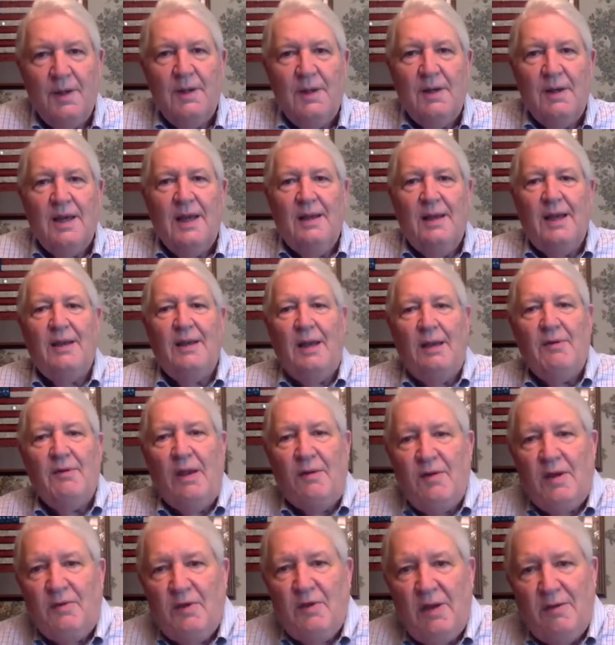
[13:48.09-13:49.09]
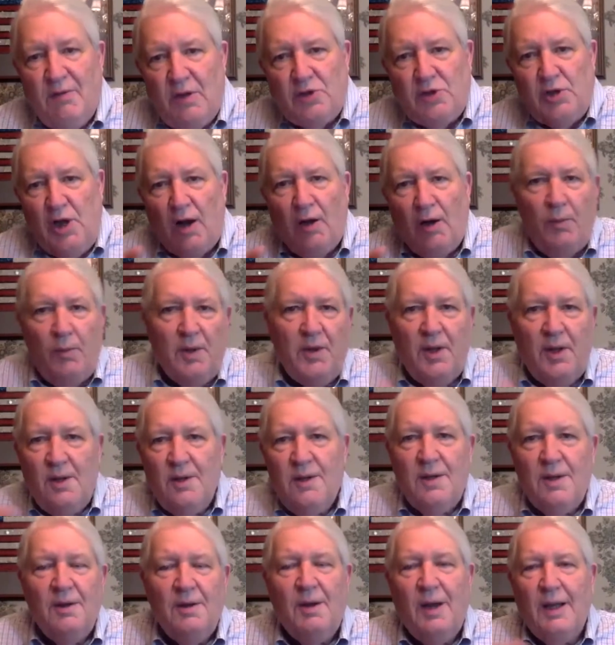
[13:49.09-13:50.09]
If, if, you talk with a,
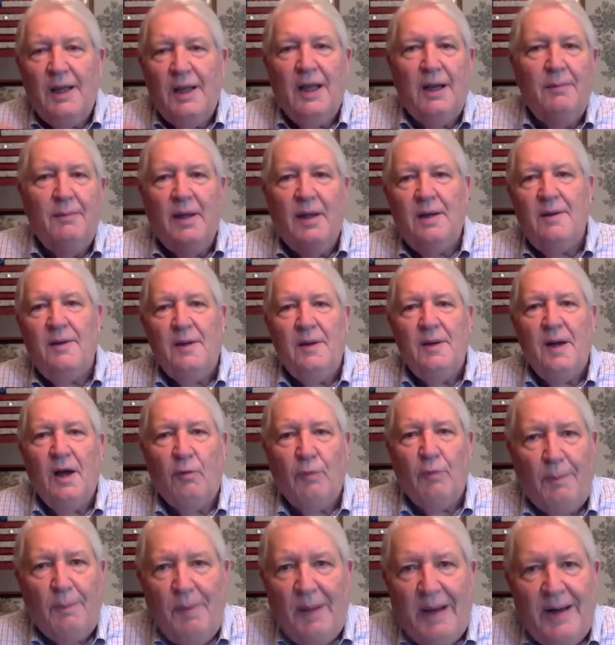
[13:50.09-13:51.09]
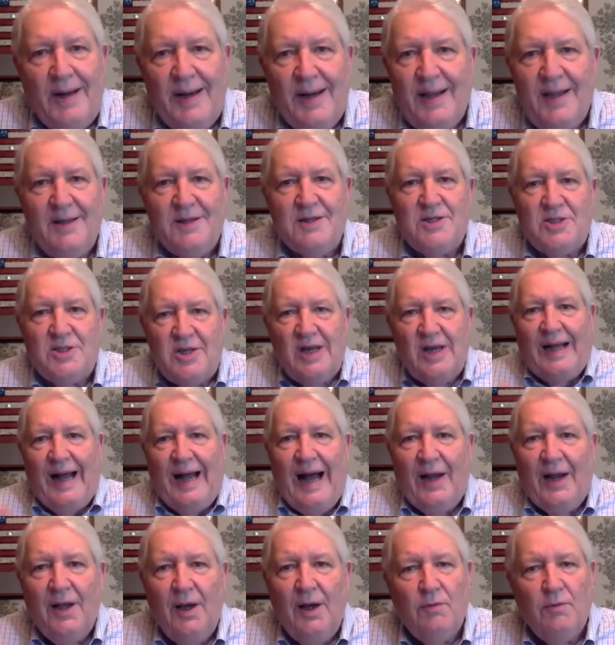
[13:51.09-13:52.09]
a little bit of rapidity and
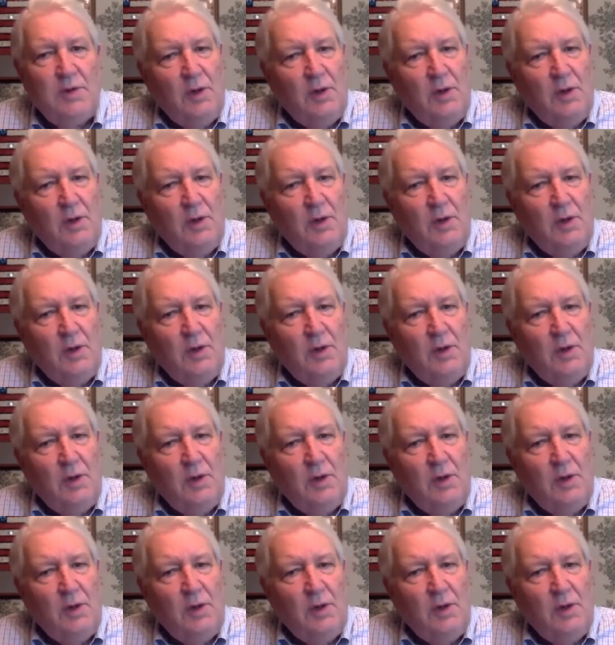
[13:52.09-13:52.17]
staccato,